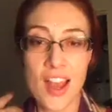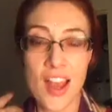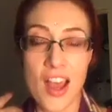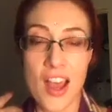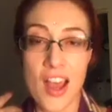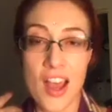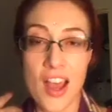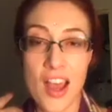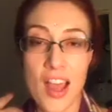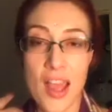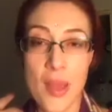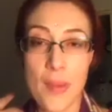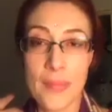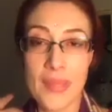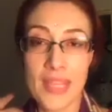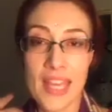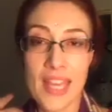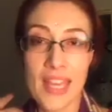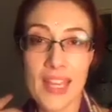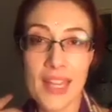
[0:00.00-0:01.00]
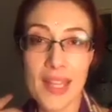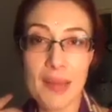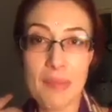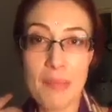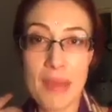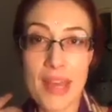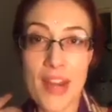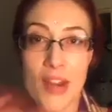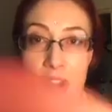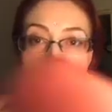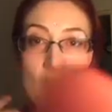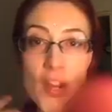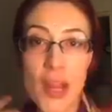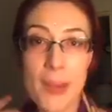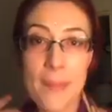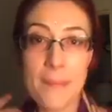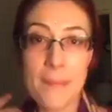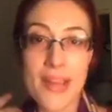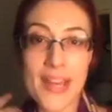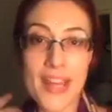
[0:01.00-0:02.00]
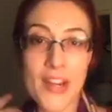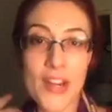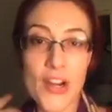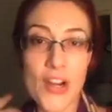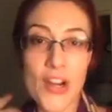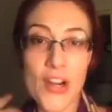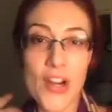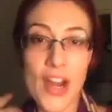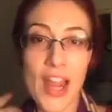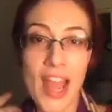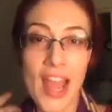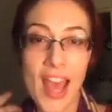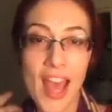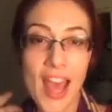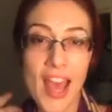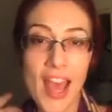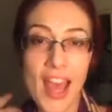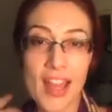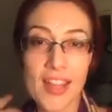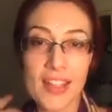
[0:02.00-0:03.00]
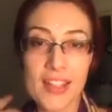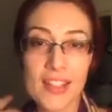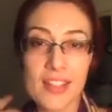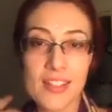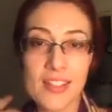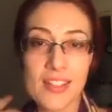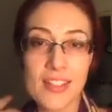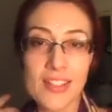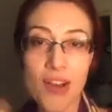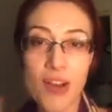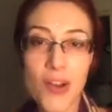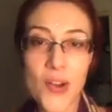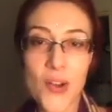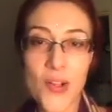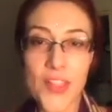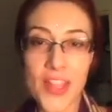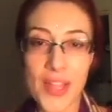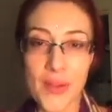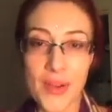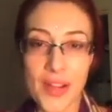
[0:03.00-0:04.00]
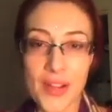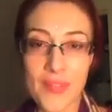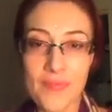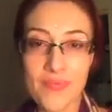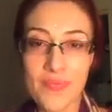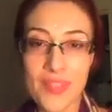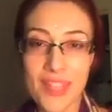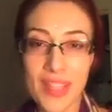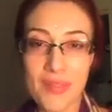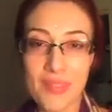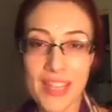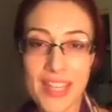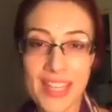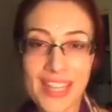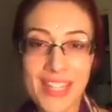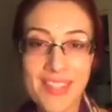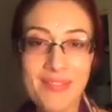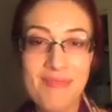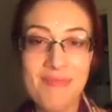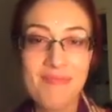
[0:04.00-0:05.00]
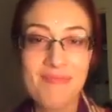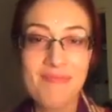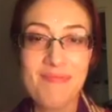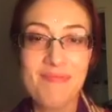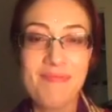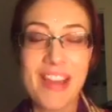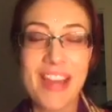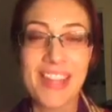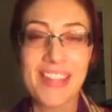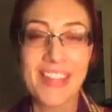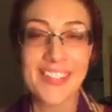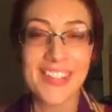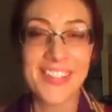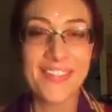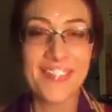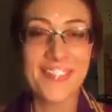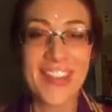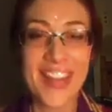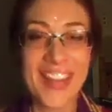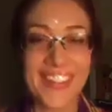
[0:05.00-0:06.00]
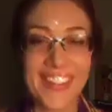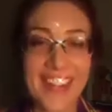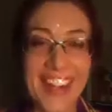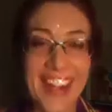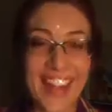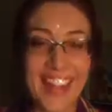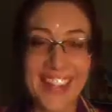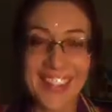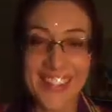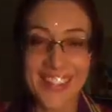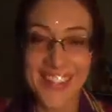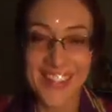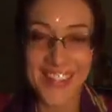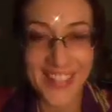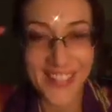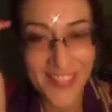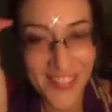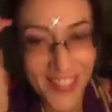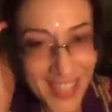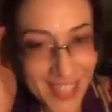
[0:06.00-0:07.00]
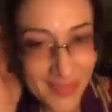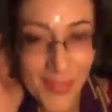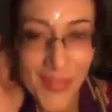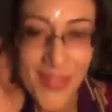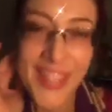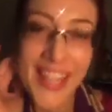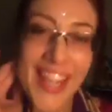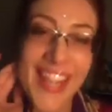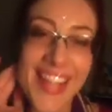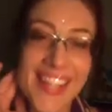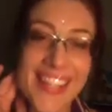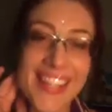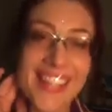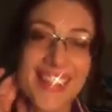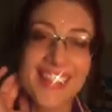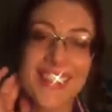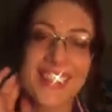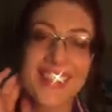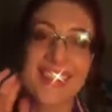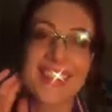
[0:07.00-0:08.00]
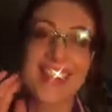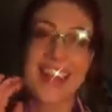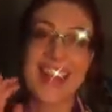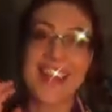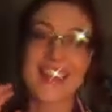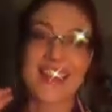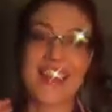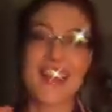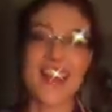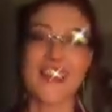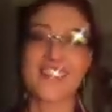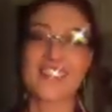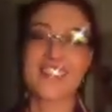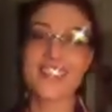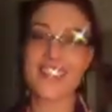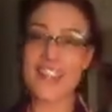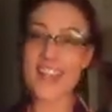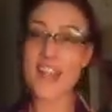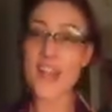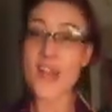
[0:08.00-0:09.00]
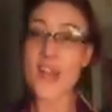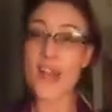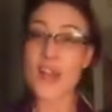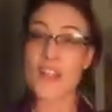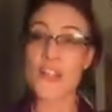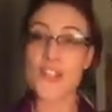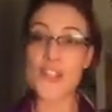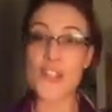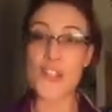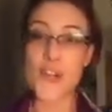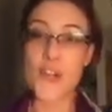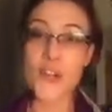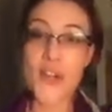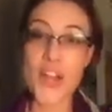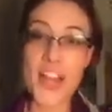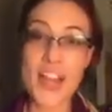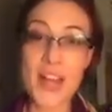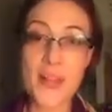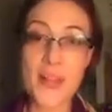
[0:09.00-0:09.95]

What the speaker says: I'm getting better and better at, oh, there you are. I'm getting better and better at using Facebook. Ian's online now. So